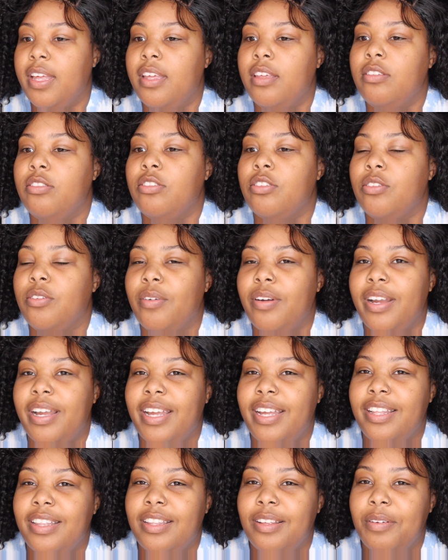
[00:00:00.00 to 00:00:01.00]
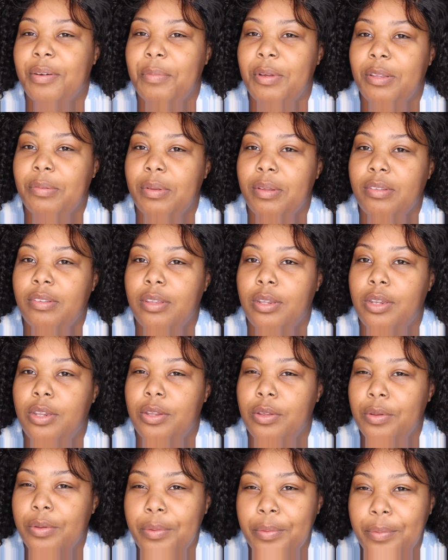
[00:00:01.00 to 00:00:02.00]
it's straight, so what am I supposed to
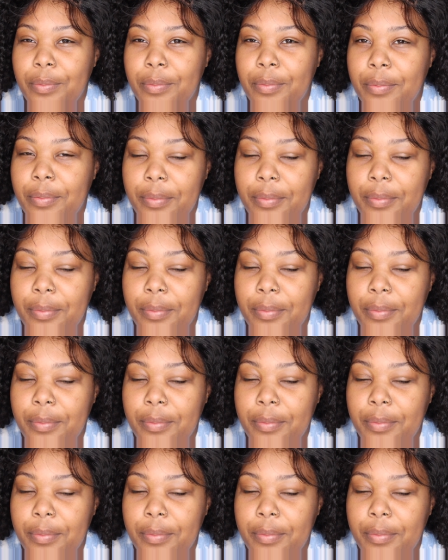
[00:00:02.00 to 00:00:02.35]
do?